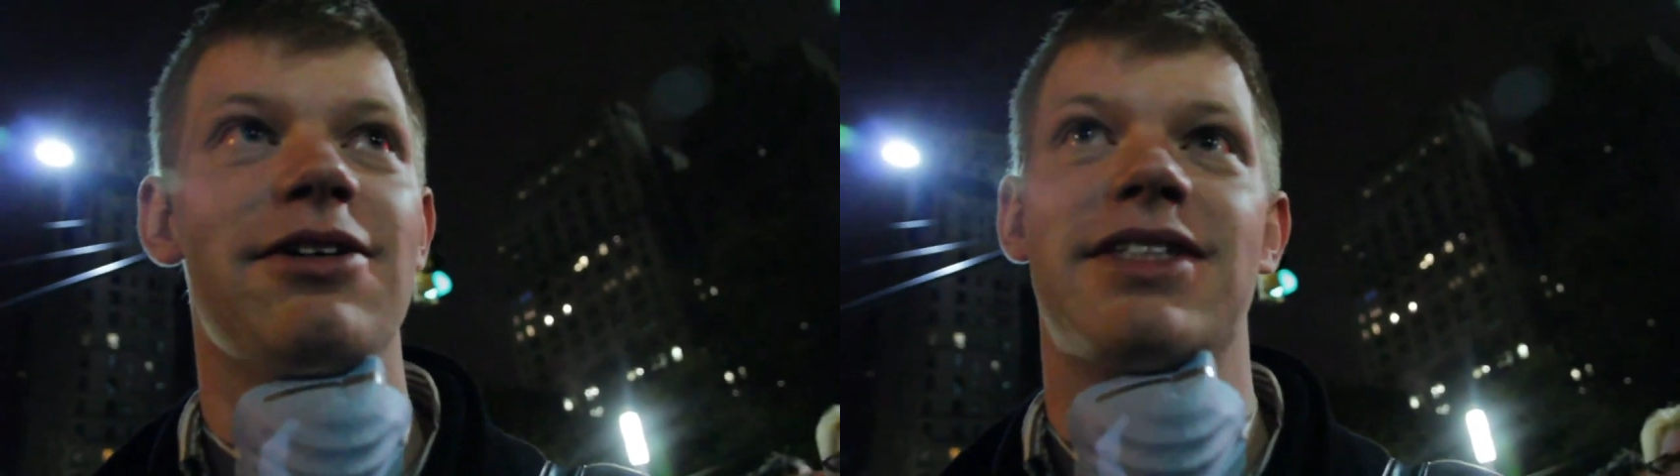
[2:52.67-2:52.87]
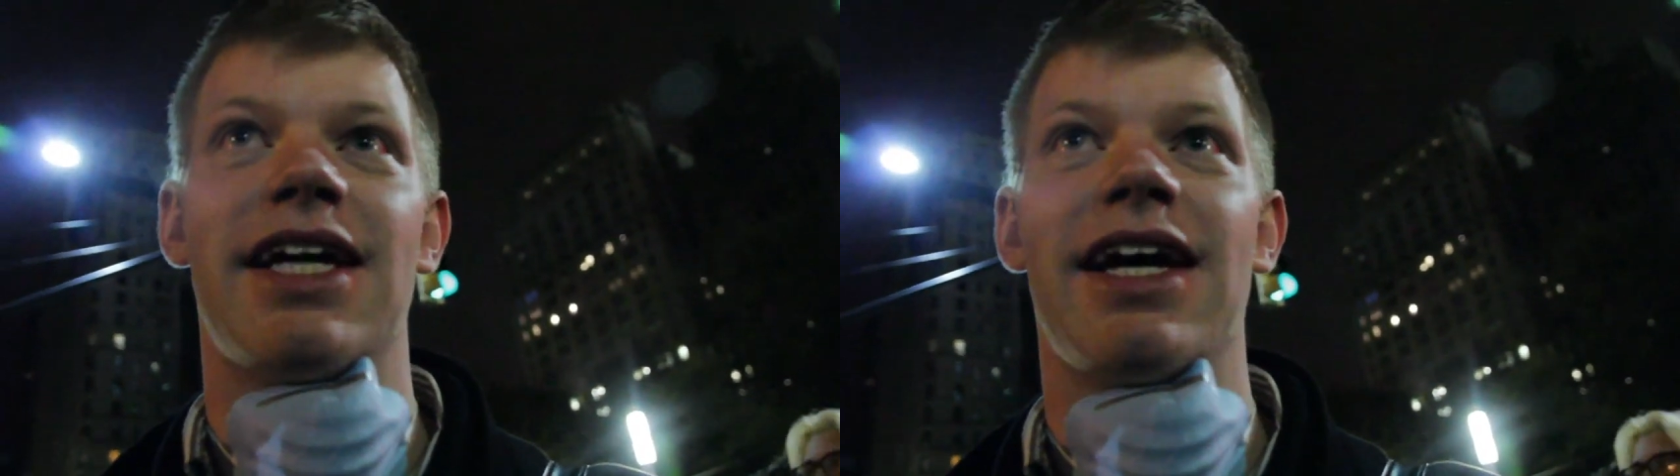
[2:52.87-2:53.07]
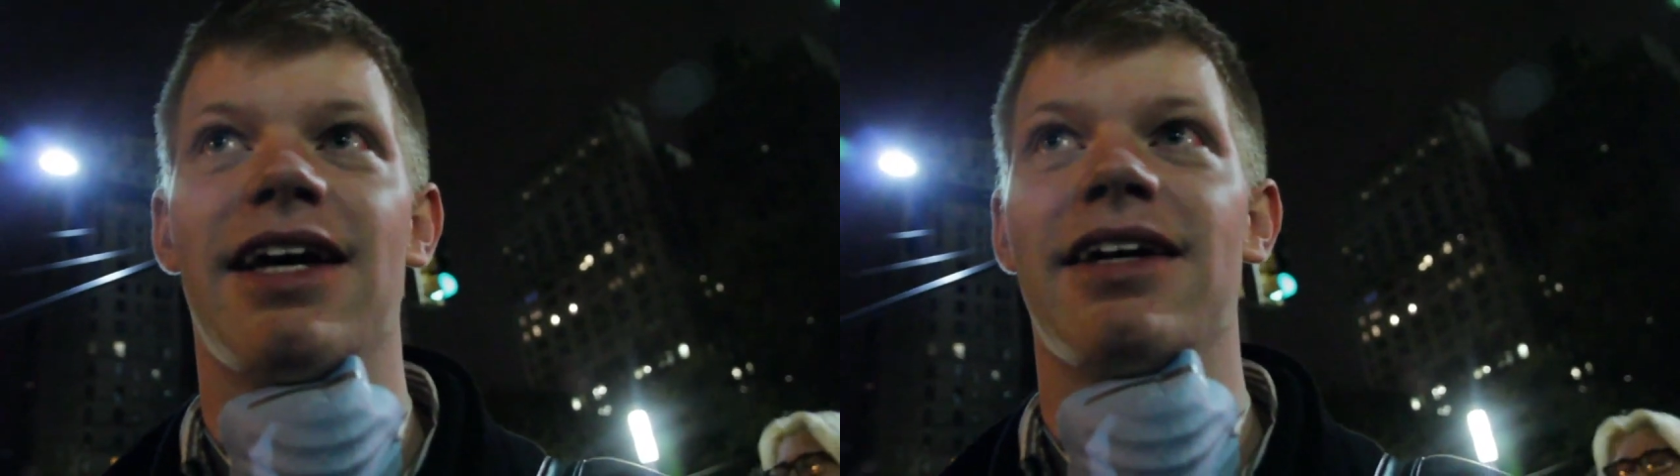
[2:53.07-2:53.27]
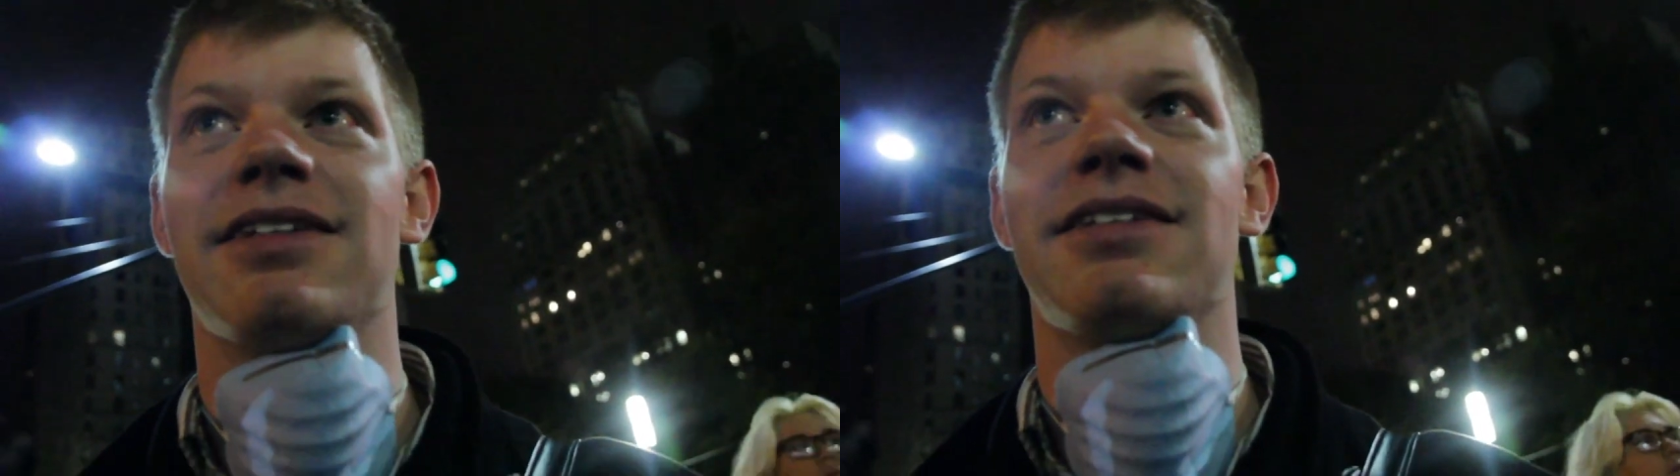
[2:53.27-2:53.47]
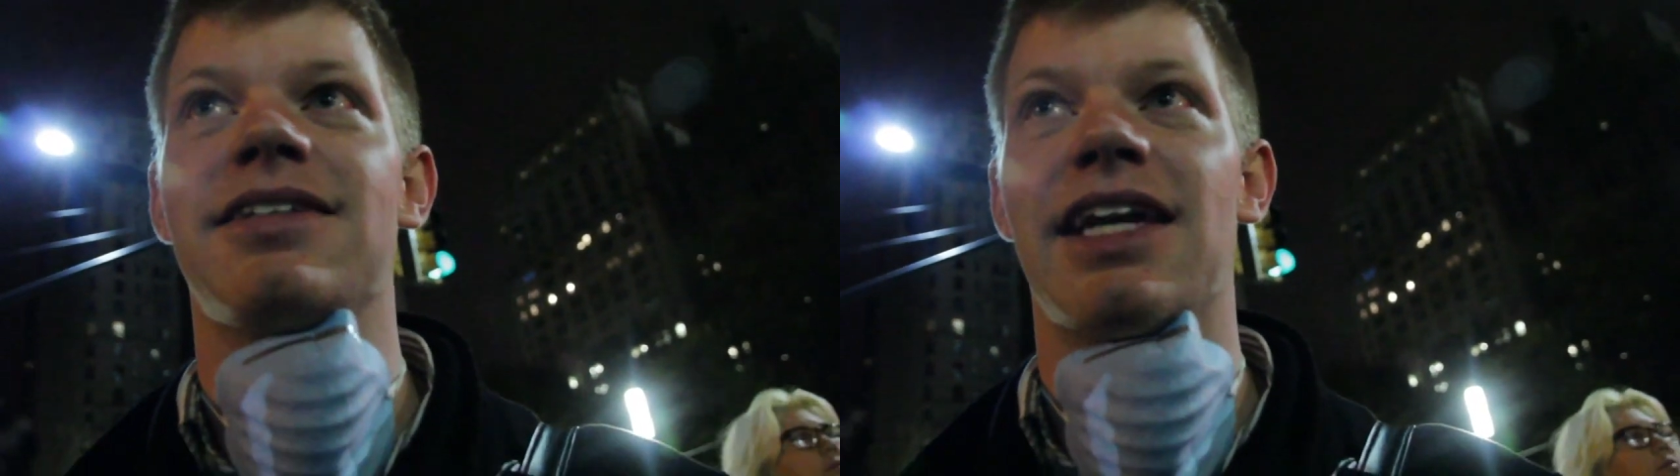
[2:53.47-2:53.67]
who
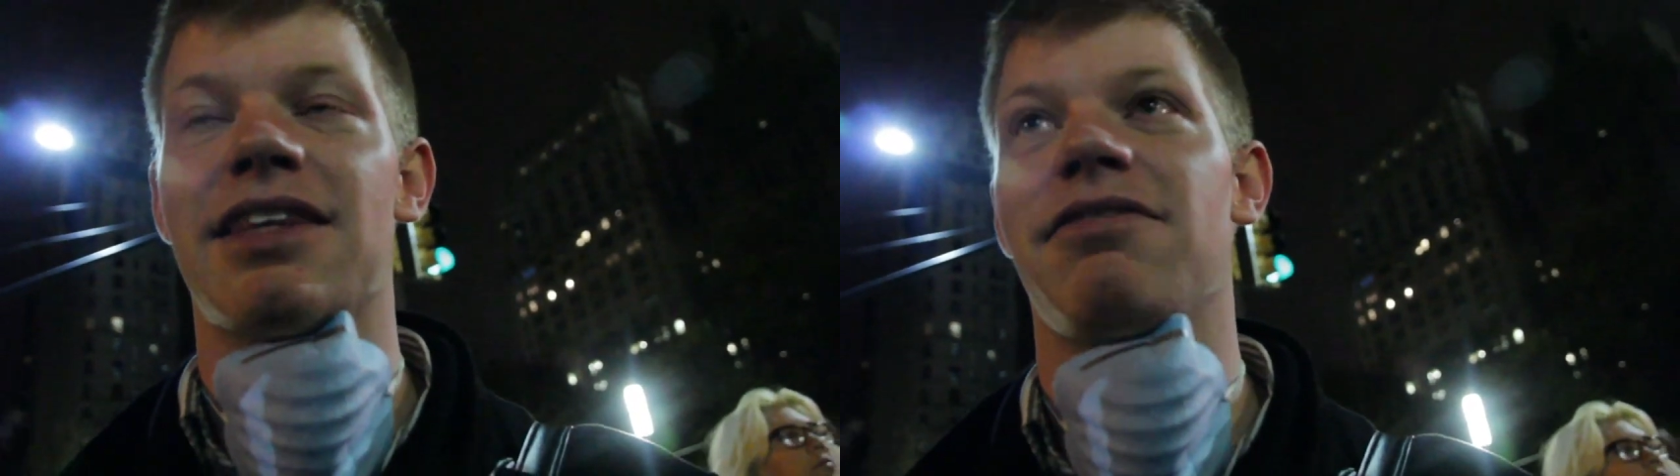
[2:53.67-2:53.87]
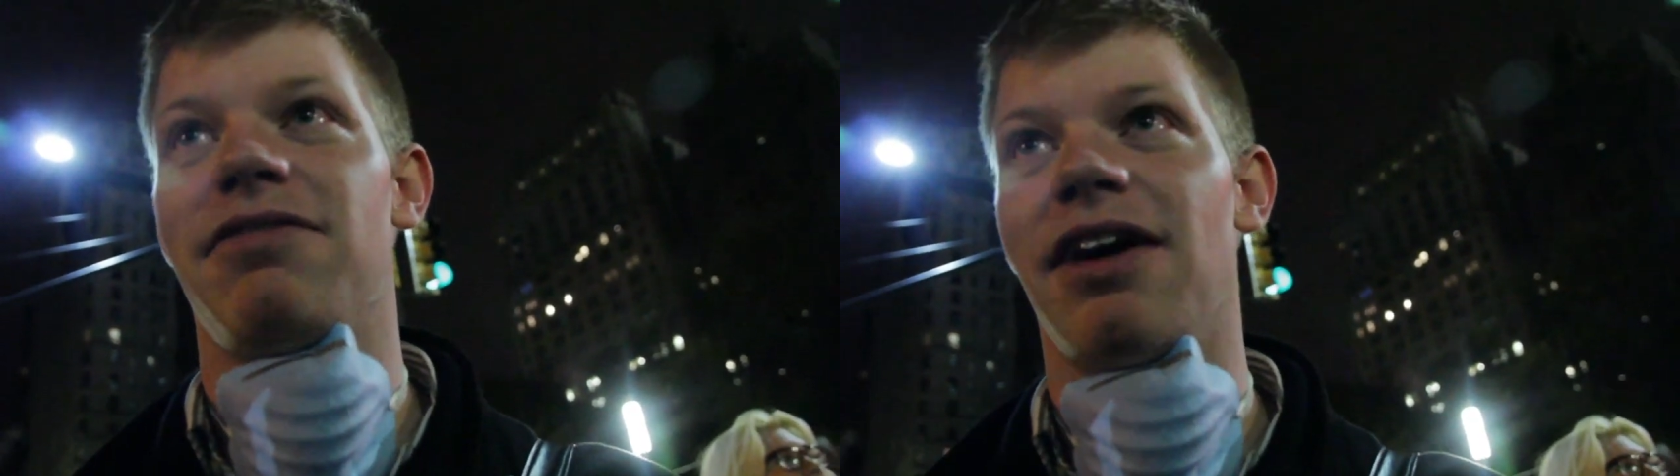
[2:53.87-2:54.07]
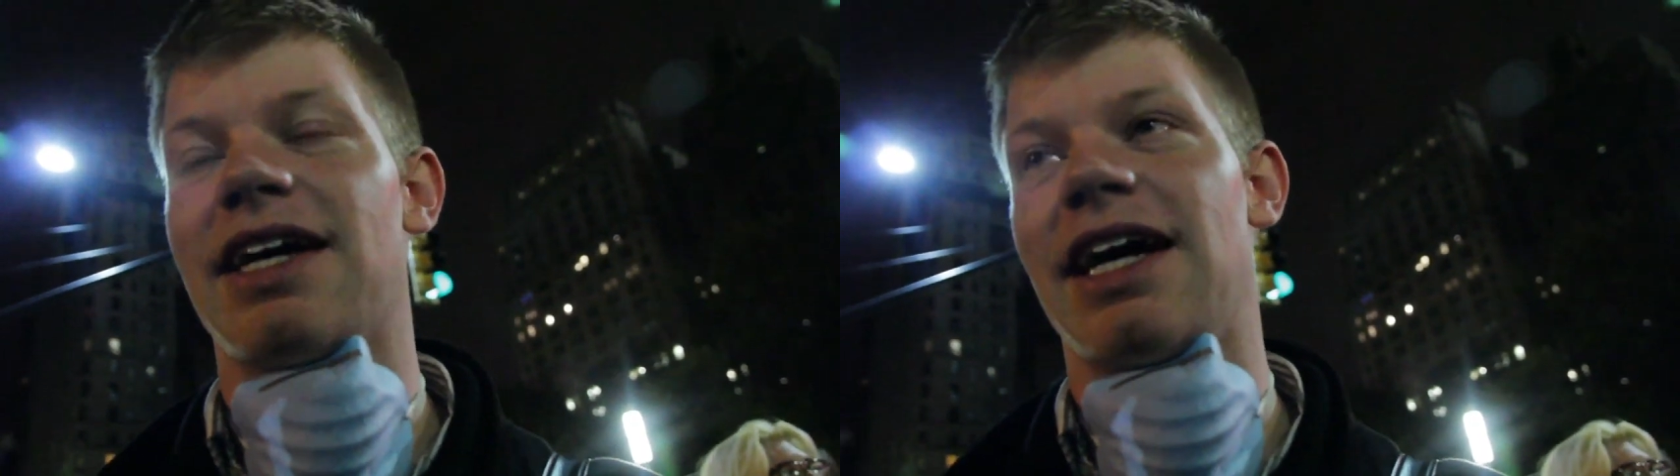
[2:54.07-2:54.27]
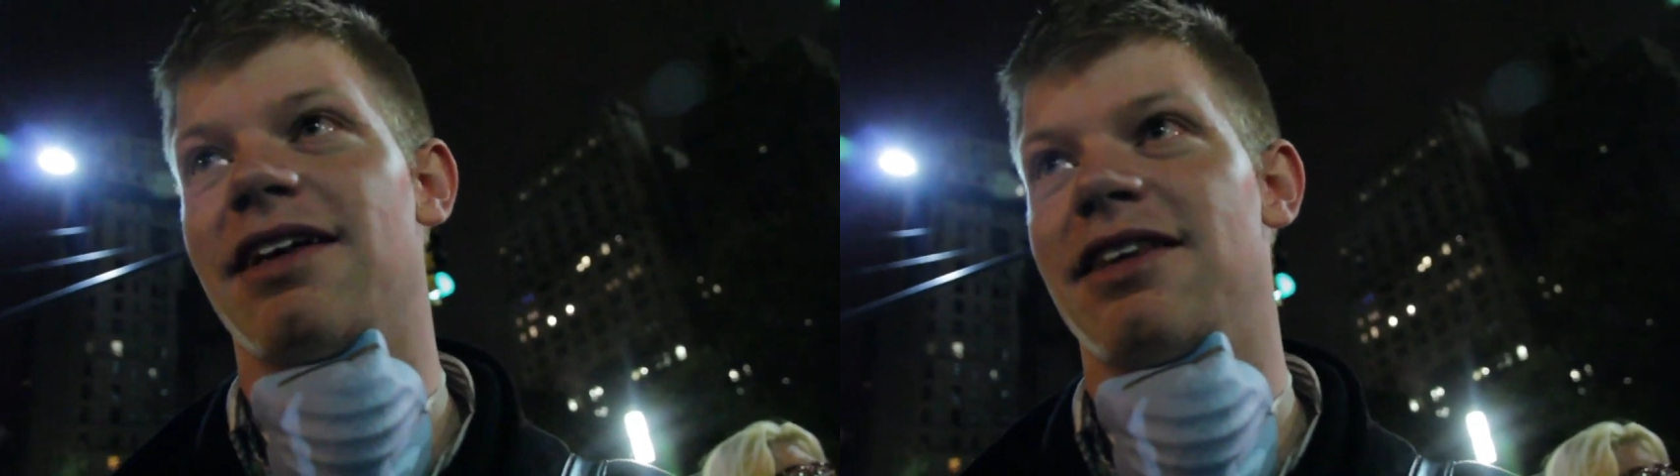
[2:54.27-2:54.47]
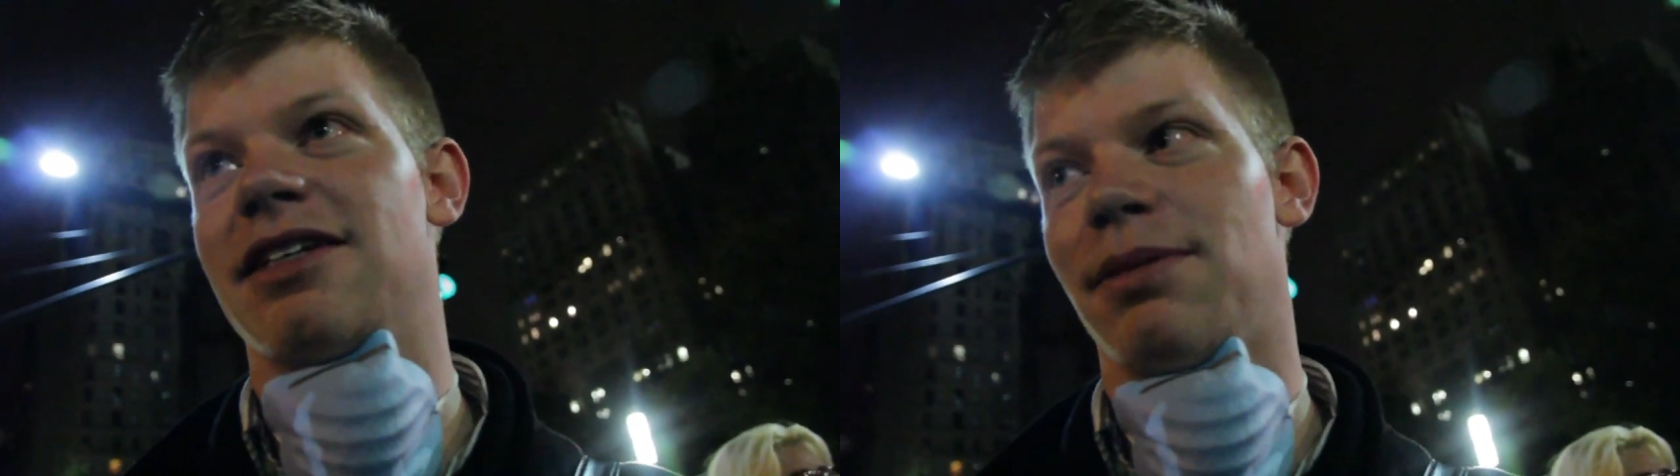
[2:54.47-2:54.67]
said, "Get the fuck
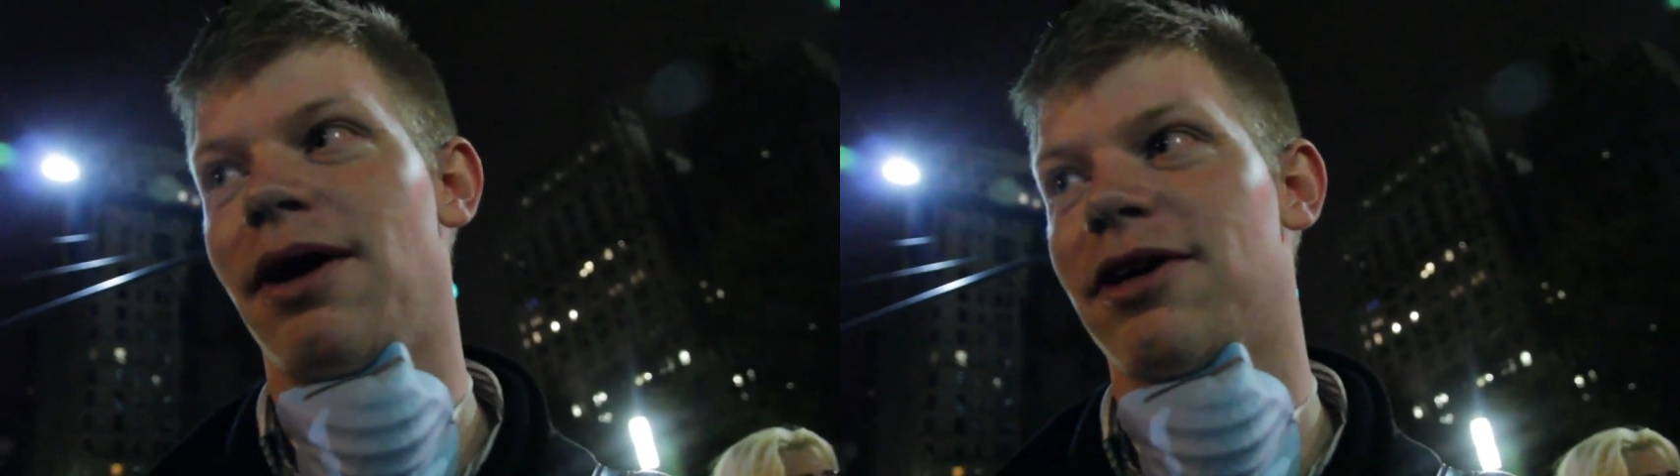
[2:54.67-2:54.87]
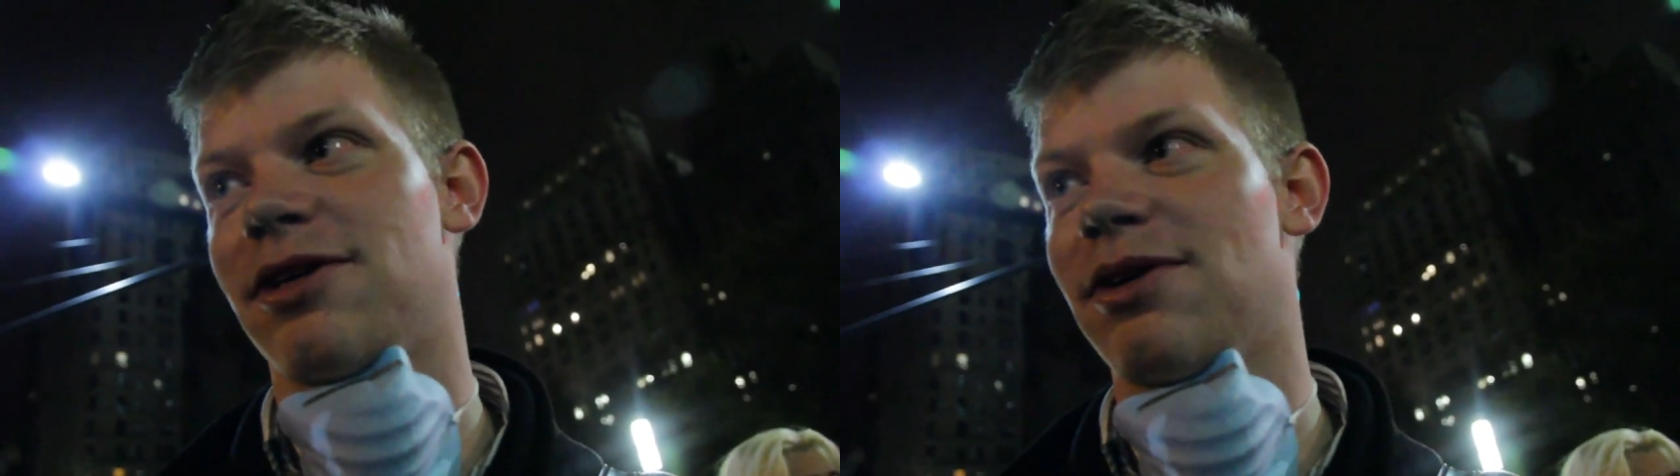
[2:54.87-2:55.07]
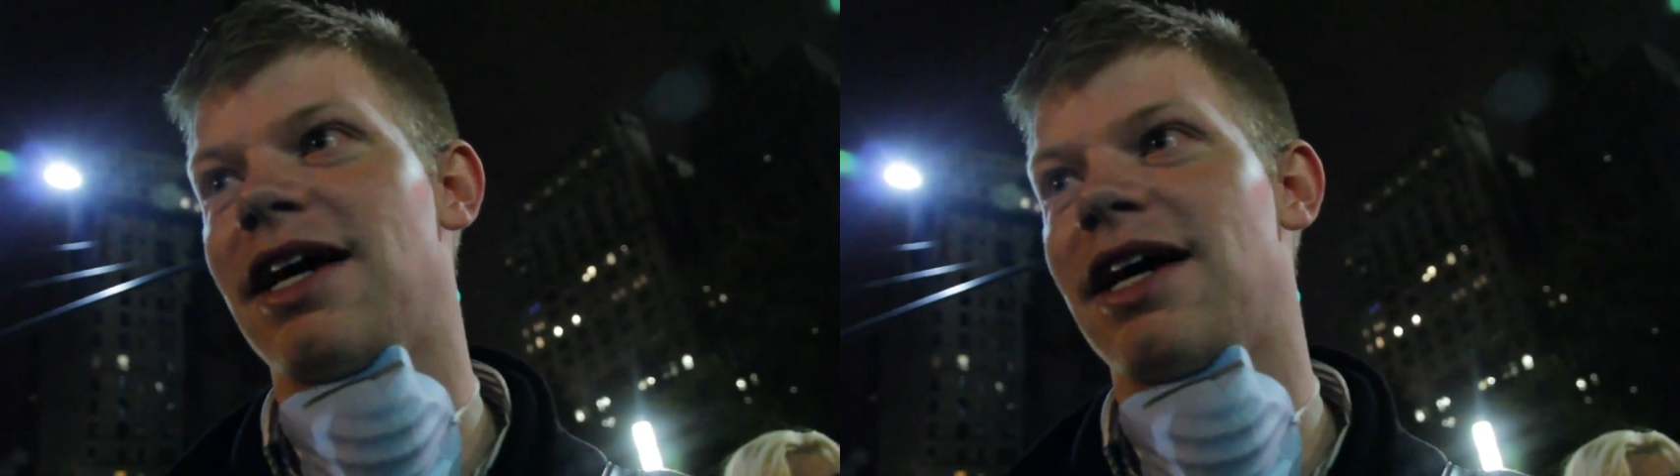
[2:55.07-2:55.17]
out of this park,